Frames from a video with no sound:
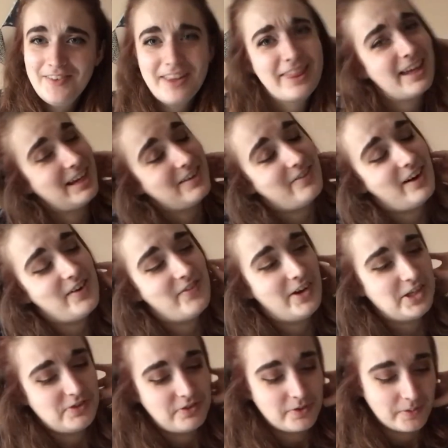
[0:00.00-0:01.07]
Thank you very
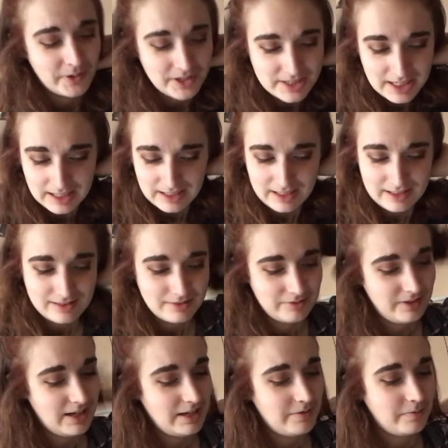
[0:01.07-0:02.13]
much for watching this
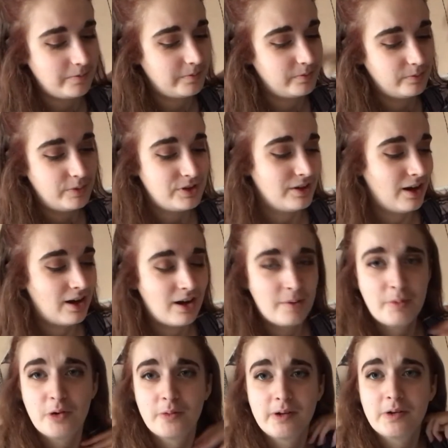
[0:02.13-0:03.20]
really bizarre,
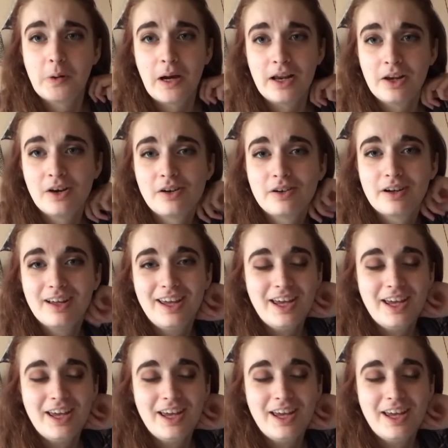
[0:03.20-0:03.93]
probably quite long